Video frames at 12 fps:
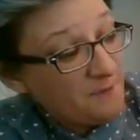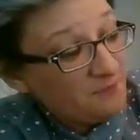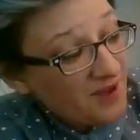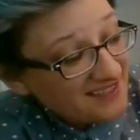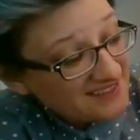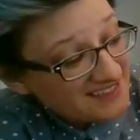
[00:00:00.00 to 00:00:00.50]

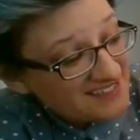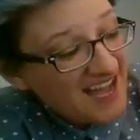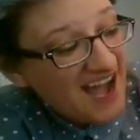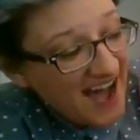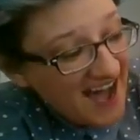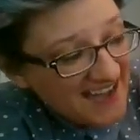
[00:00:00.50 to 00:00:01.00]
But
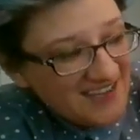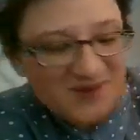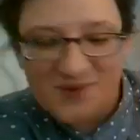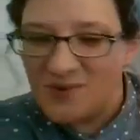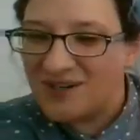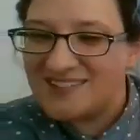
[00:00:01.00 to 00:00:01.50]
I
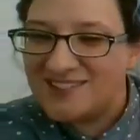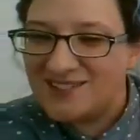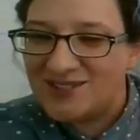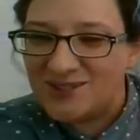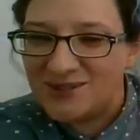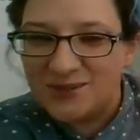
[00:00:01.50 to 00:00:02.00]
knew what to
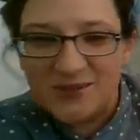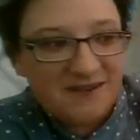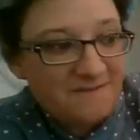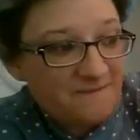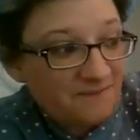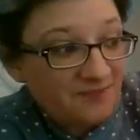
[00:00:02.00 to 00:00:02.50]
do.
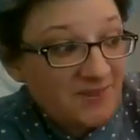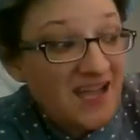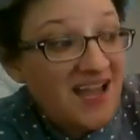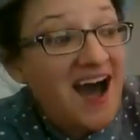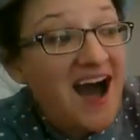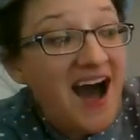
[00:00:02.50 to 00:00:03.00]

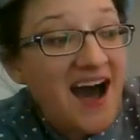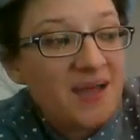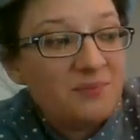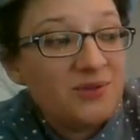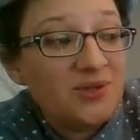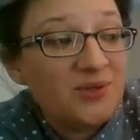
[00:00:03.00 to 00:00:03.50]
I
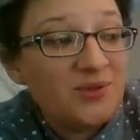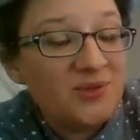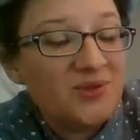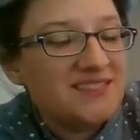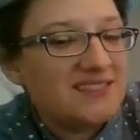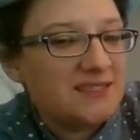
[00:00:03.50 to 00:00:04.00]

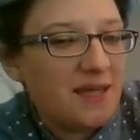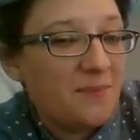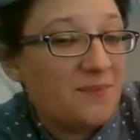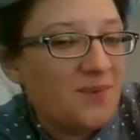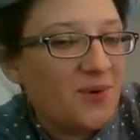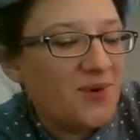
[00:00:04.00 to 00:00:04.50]
blew
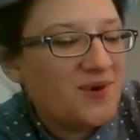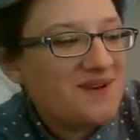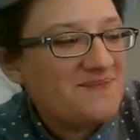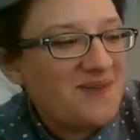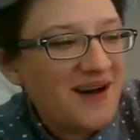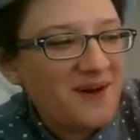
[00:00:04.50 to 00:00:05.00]
some
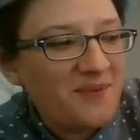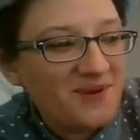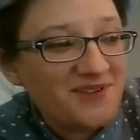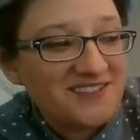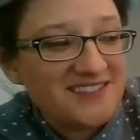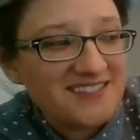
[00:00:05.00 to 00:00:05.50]
more
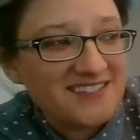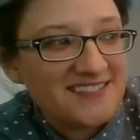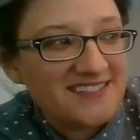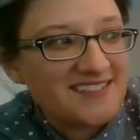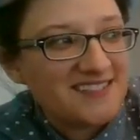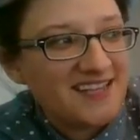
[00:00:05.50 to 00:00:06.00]

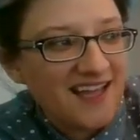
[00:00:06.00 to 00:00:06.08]
bubbles,